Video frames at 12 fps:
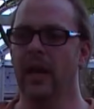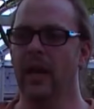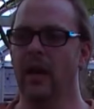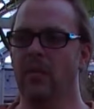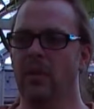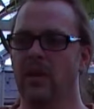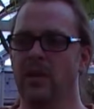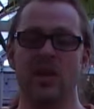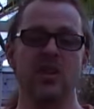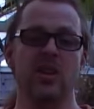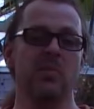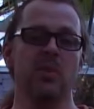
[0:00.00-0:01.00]
Uh, and,
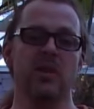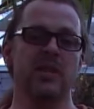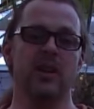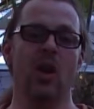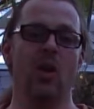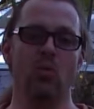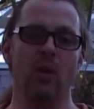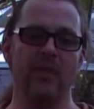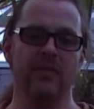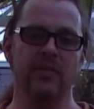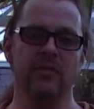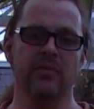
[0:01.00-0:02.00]
and you can put it in a whole
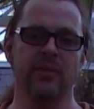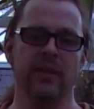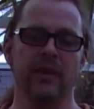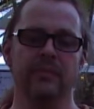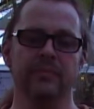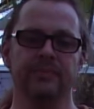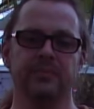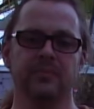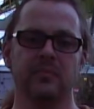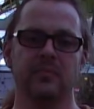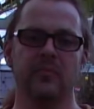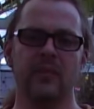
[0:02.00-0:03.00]
raft of um,
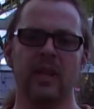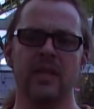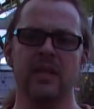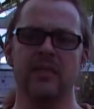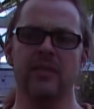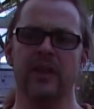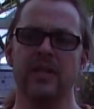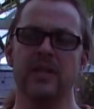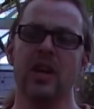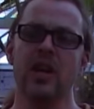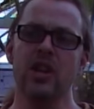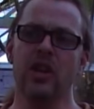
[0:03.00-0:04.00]
different things.
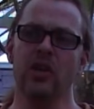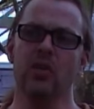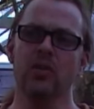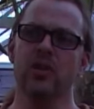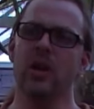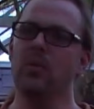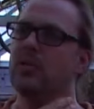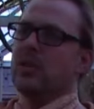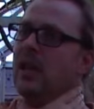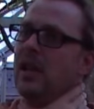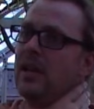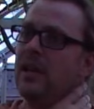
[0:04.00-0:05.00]
You can also
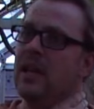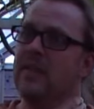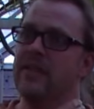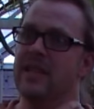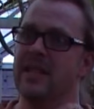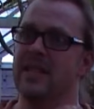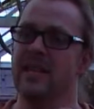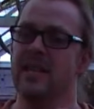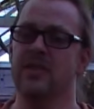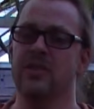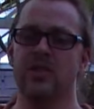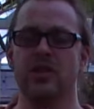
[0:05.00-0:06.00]
leave it as it
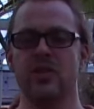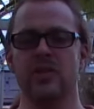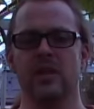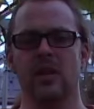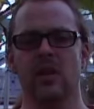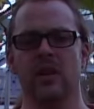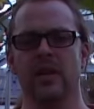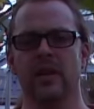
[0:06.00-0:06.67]
is and just use it like